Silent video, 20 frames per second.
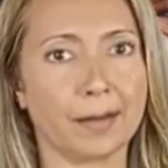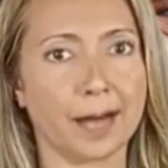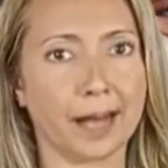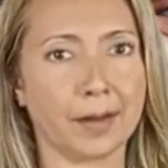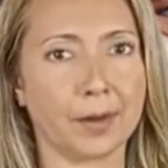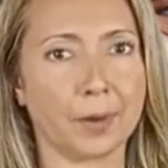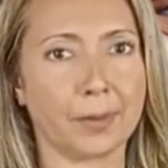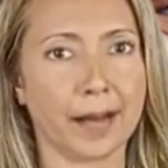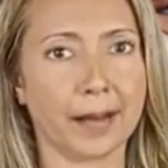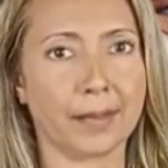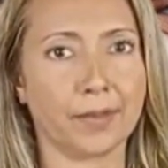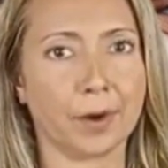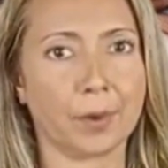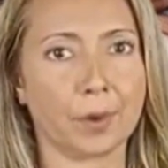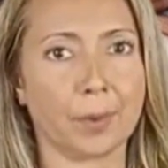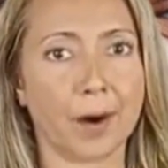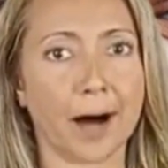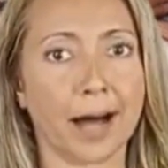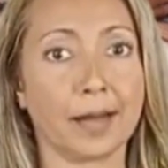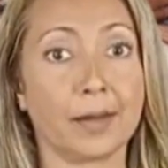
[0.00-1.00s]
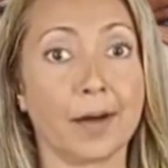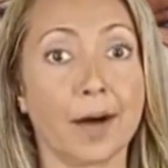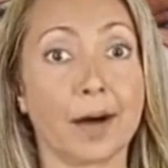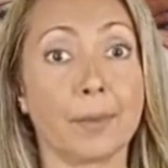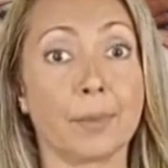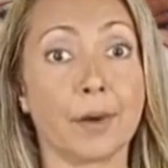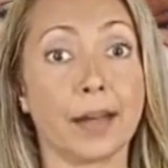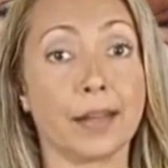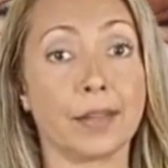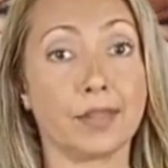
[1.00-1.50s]
It'll give you great
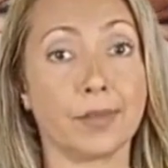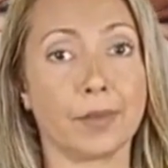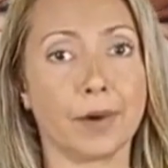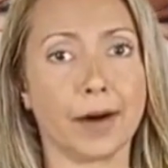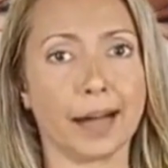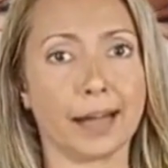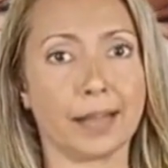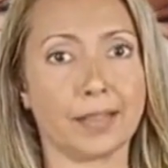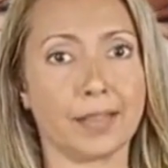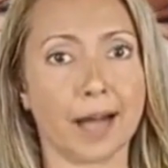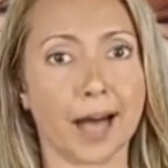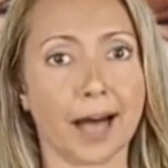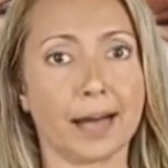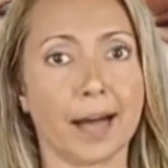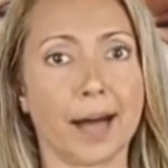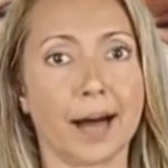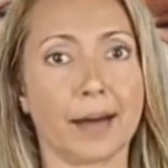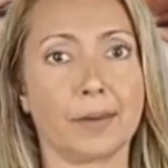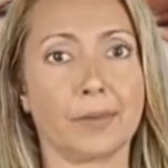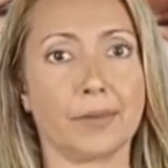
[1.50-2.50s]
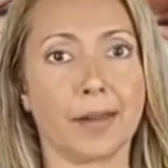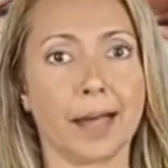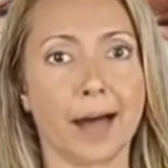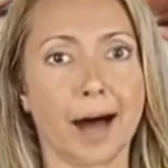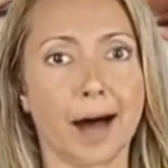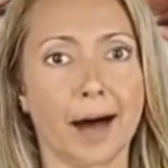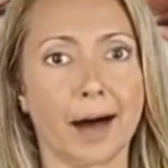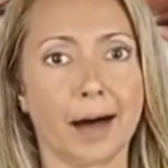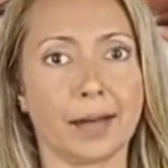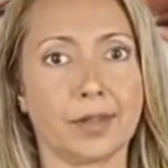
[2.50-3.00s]
omega-3s and a healthy
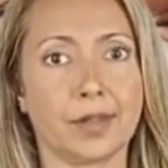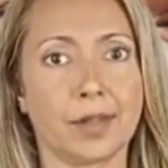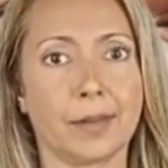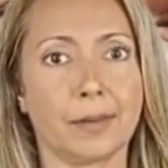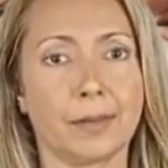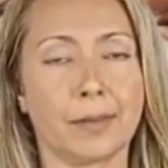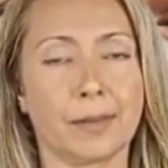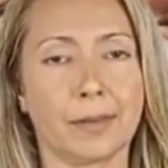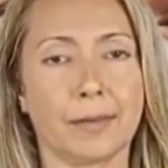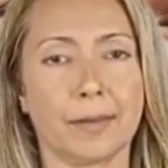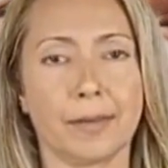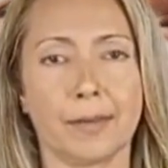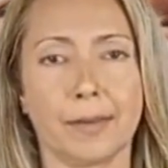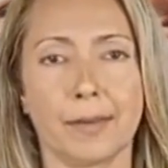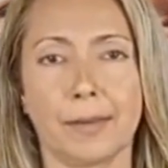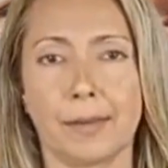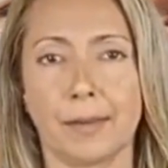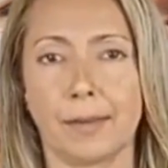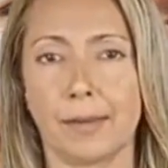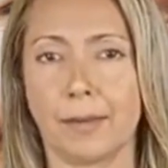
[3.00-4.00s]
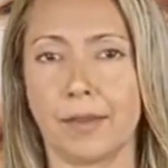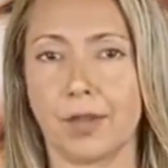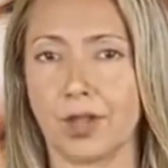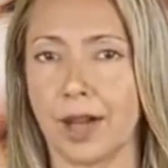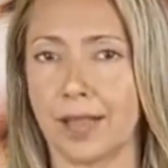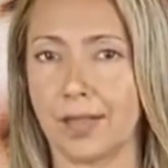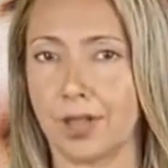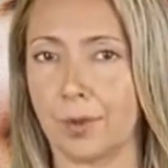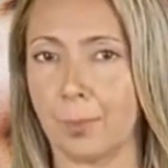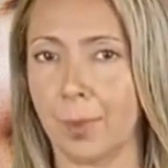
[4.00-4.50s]
heart.
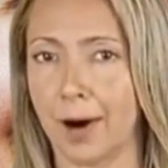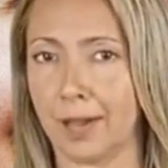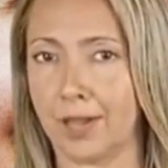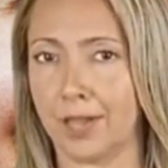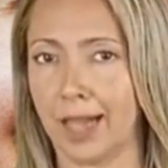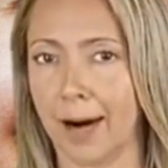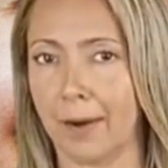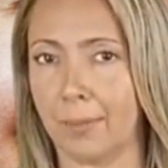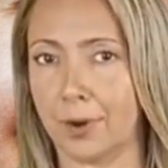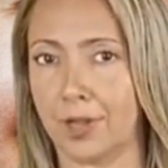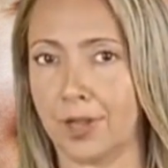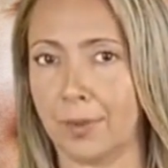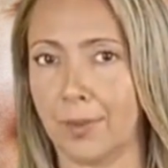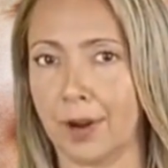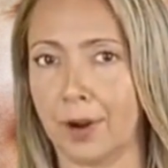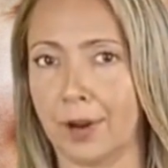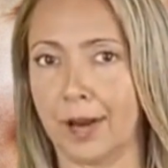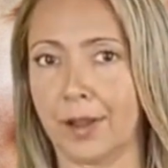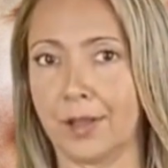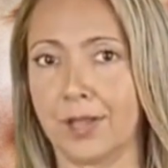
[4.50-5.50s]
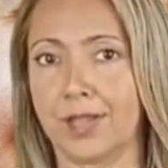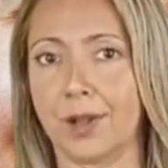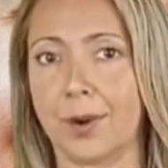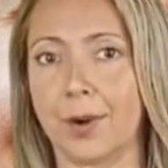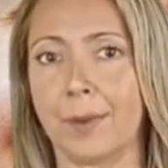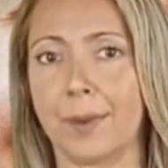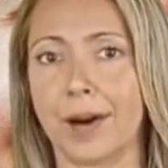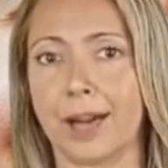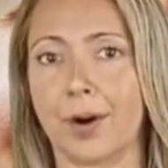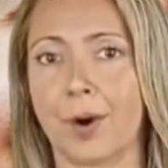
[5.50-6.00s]
Just 1 tablespoon of
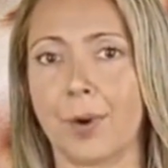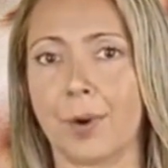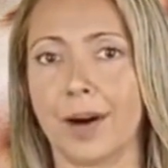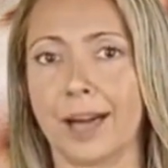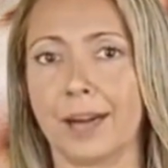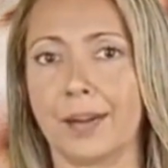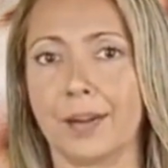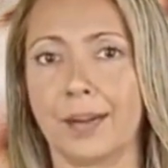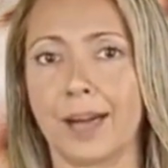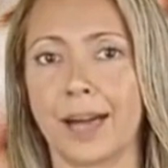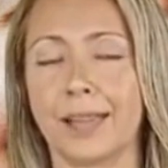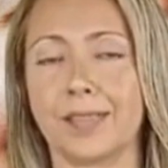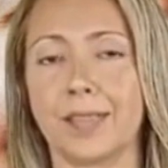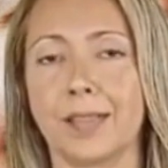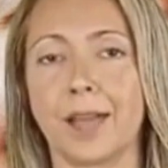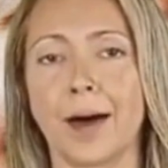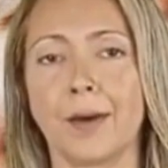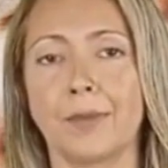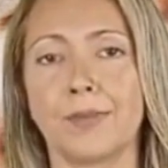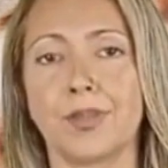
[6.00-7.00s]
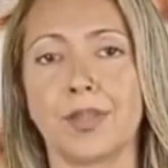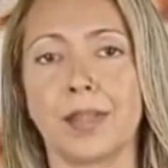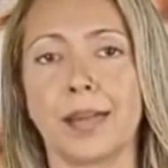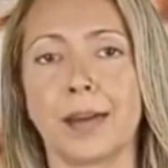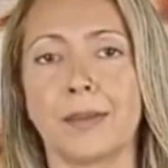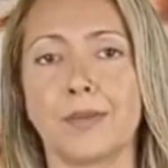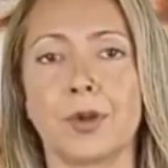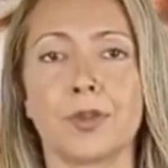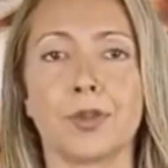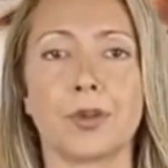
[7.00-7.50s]
soybean oil is enough to
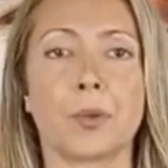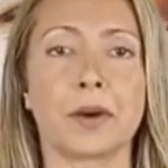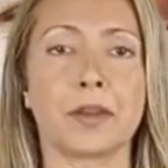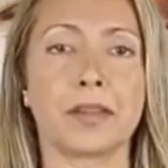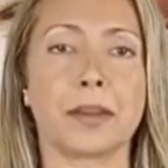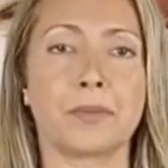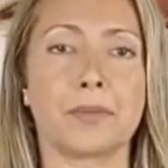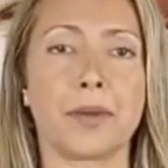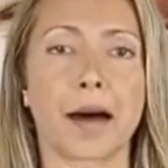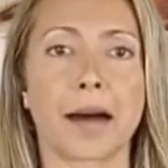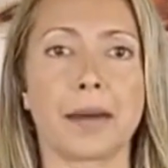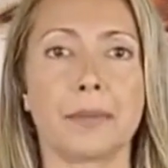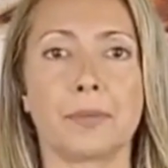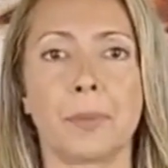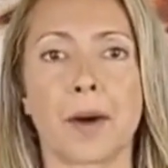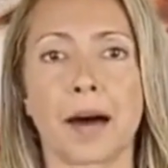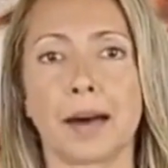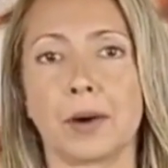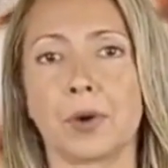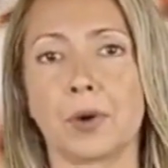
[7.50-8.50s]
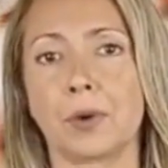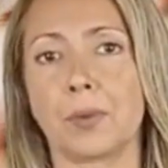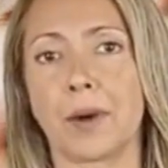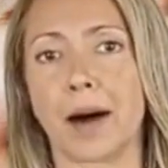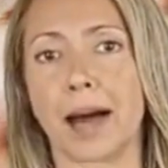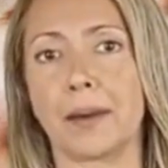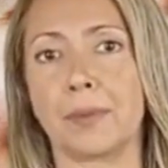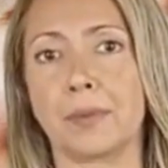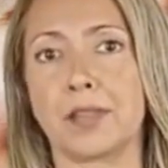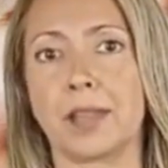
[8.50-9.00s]
give you 25
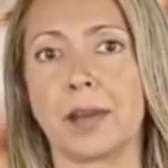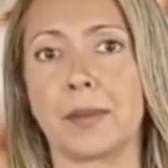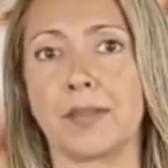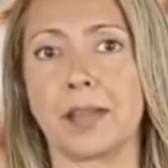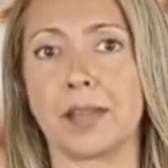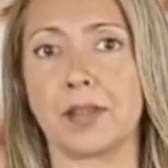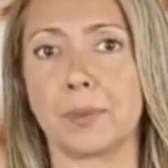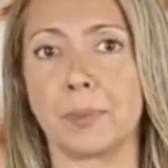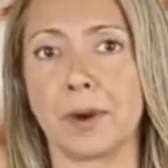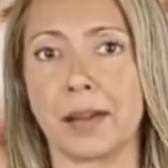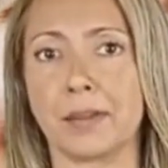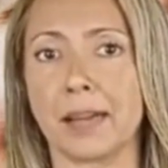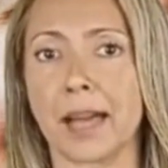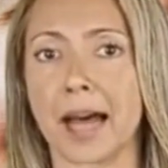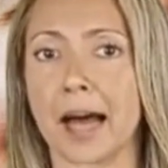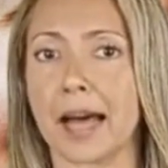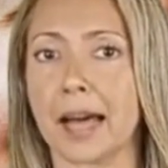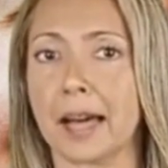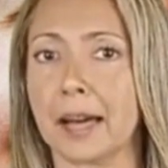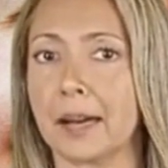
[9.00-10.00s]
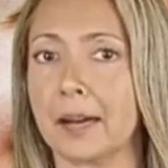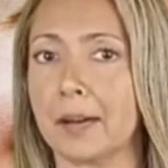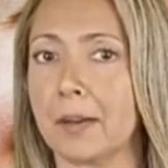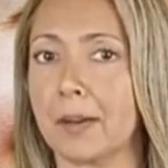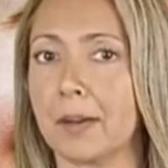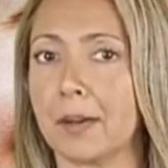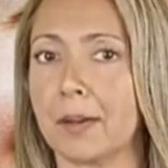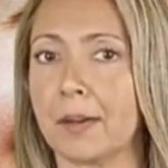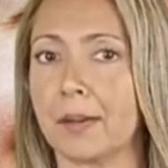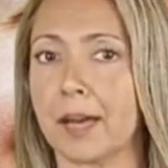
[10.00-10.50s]
micrograms of vitamin K.
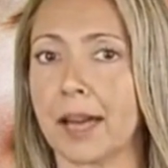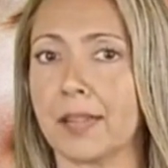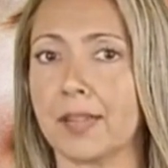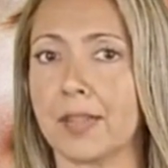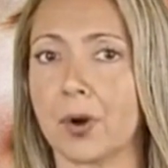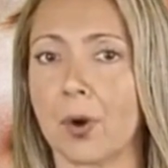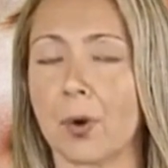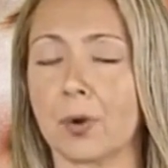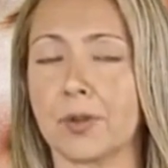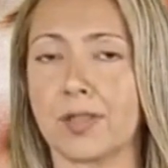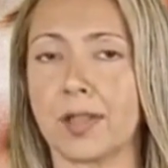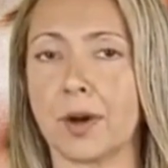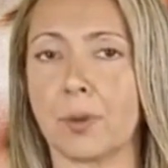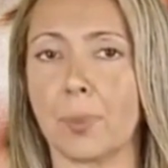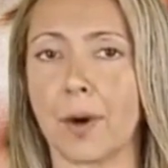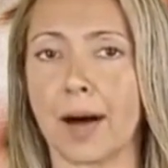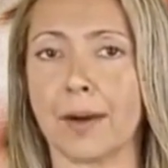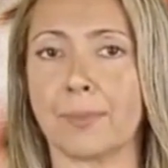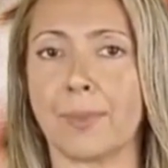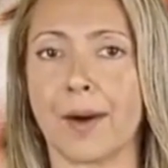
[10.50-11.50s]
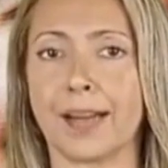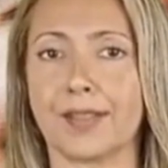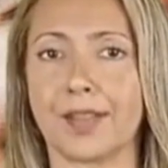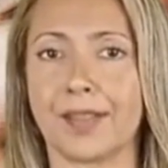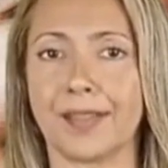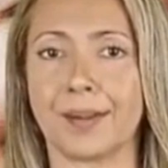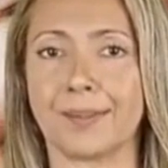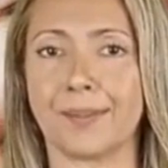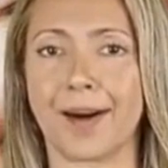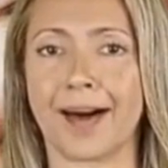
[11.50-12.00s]
It's also way better
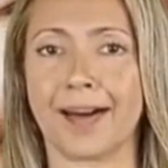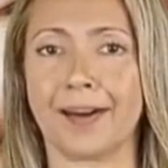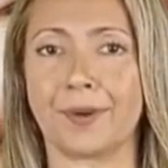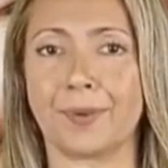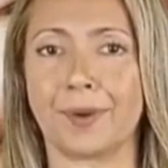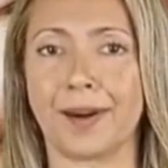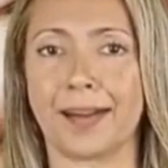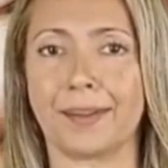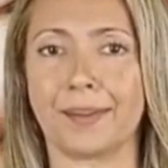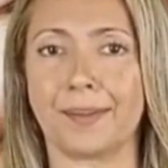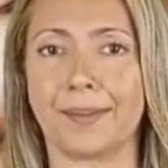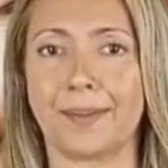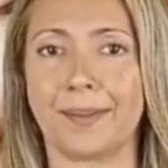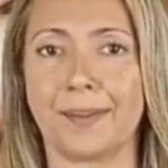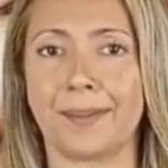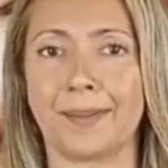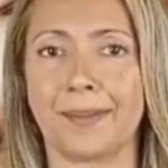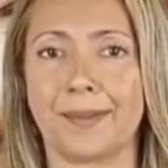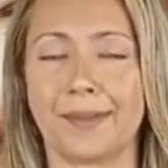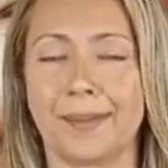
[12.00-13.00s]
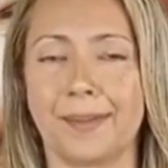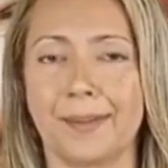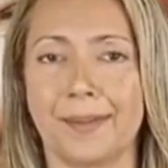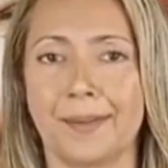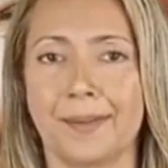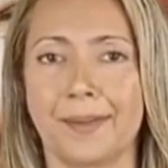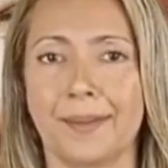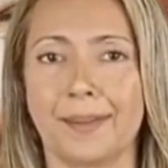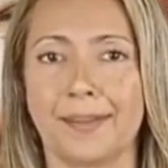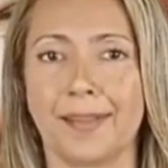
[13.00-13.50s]
than margarine.
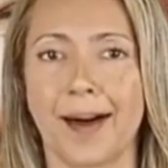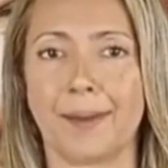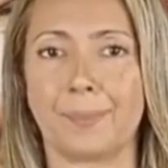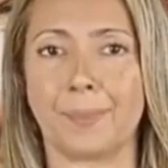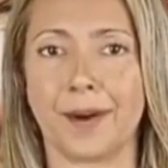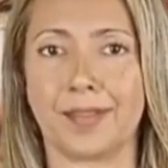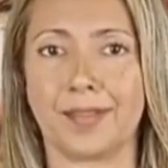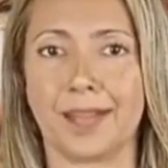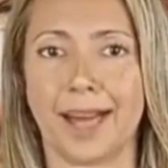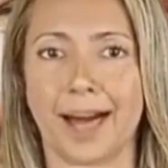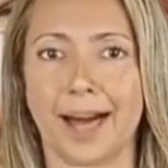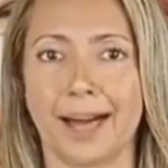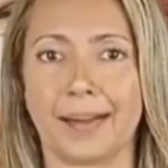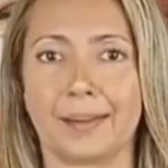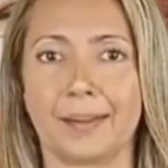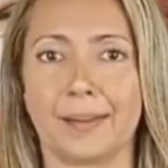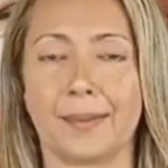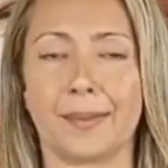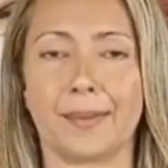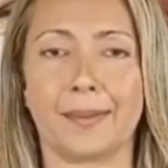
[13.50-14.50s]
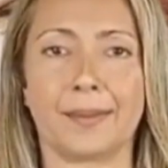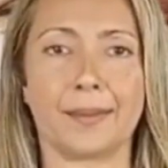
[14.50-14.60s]
Number 10.